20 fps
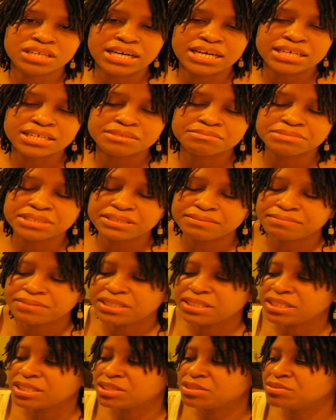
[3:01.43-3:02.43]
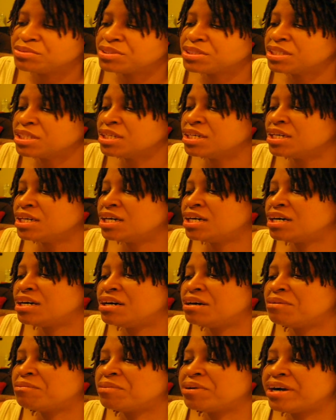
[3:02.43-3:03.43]
lock update videos,
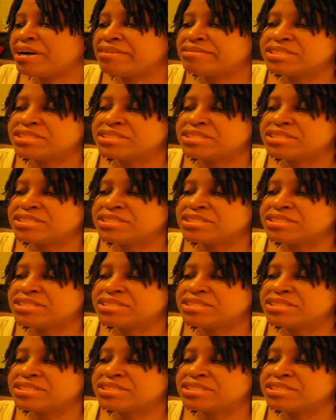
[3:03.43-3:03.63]
where